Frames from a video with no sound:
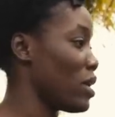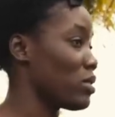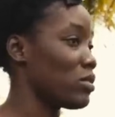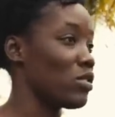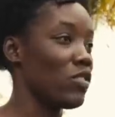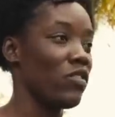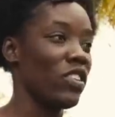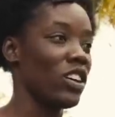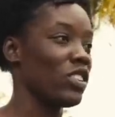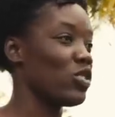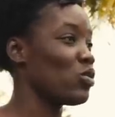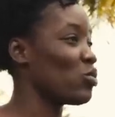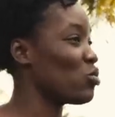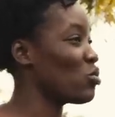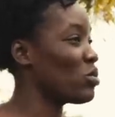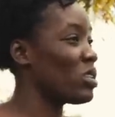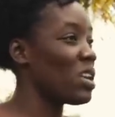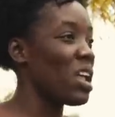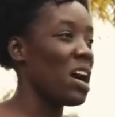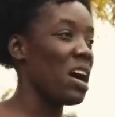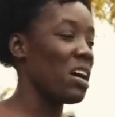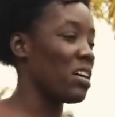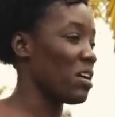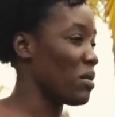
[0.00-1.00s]
I suffer too
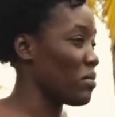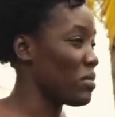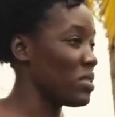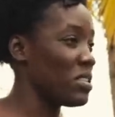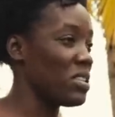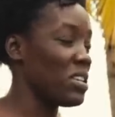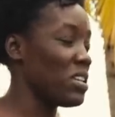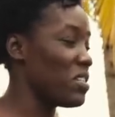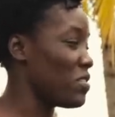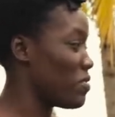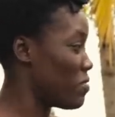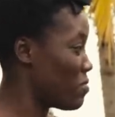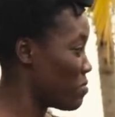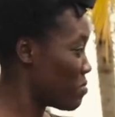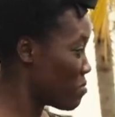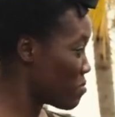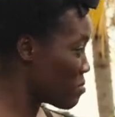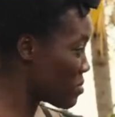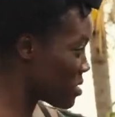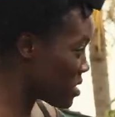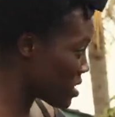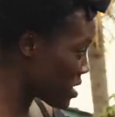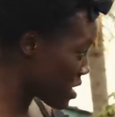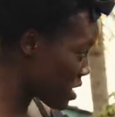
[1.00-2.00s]
long. Me
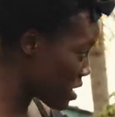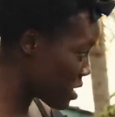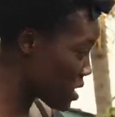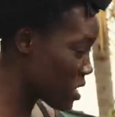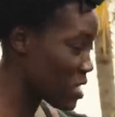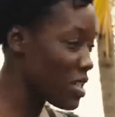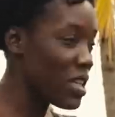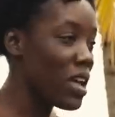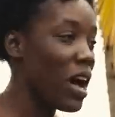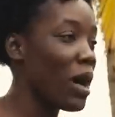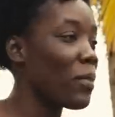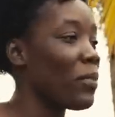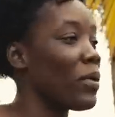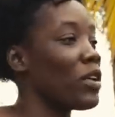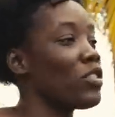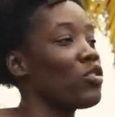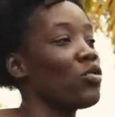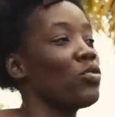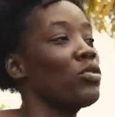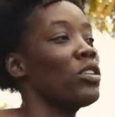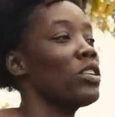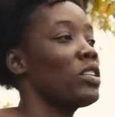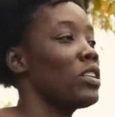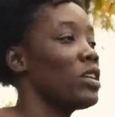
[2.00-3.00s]
need the
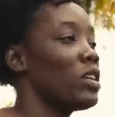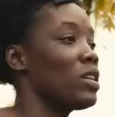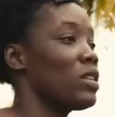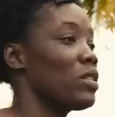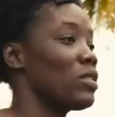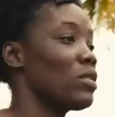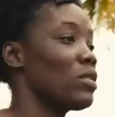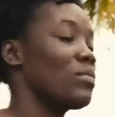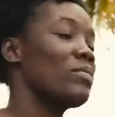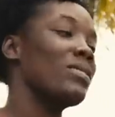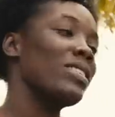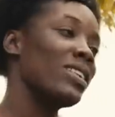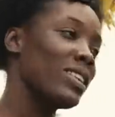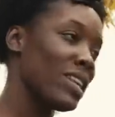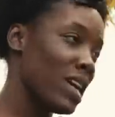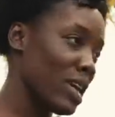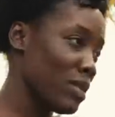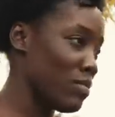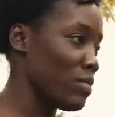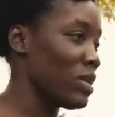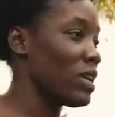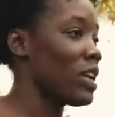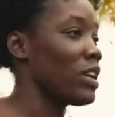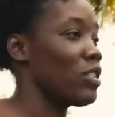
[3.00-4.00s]
opportunity. I'm glad
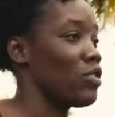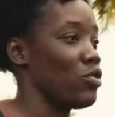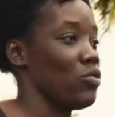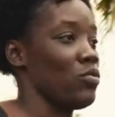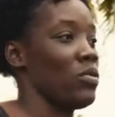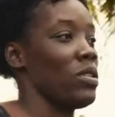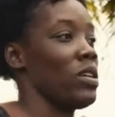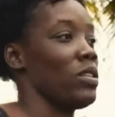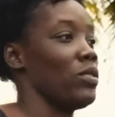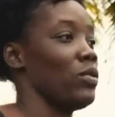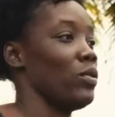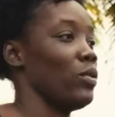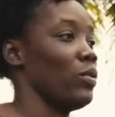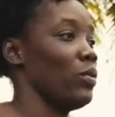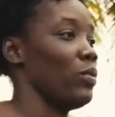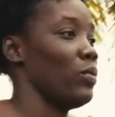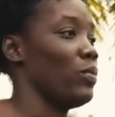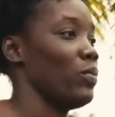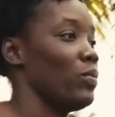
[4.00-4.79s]
me get you, you know.